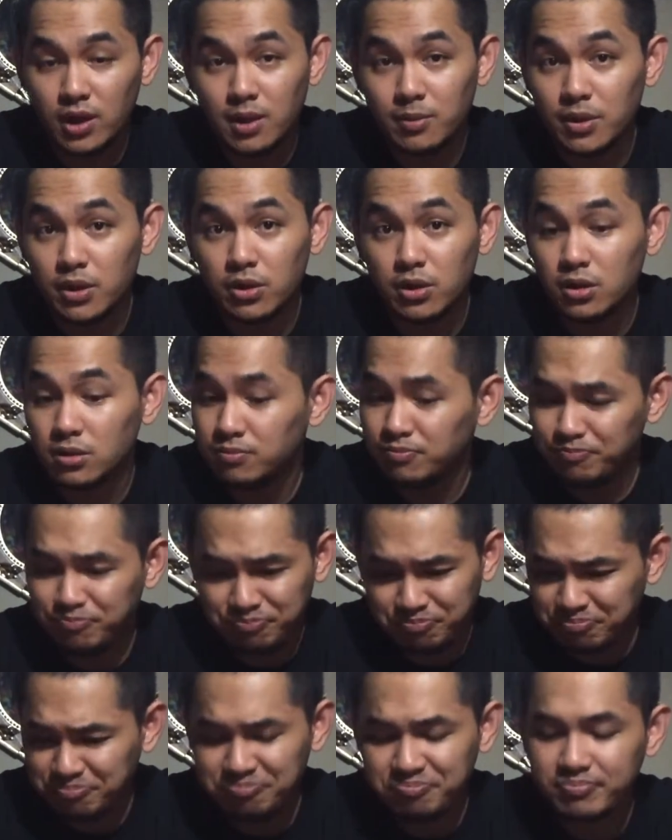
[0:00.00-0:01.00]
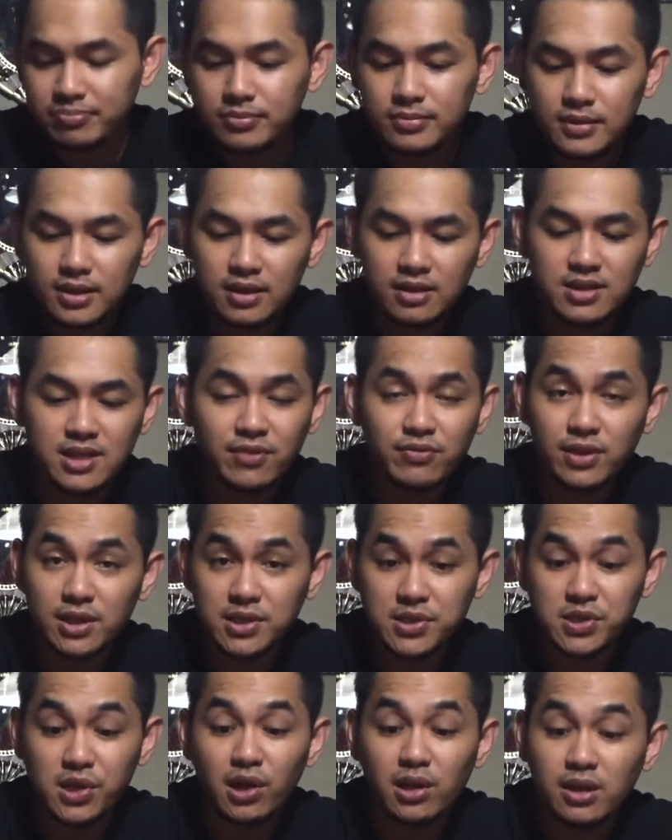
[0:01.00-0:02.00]
kamagong.
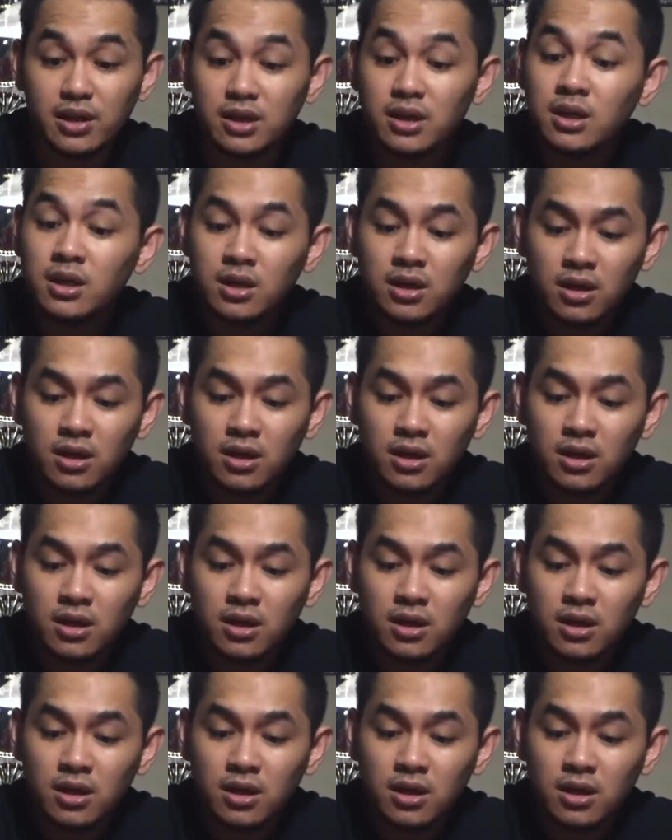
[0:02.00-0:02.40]
Definitely solid.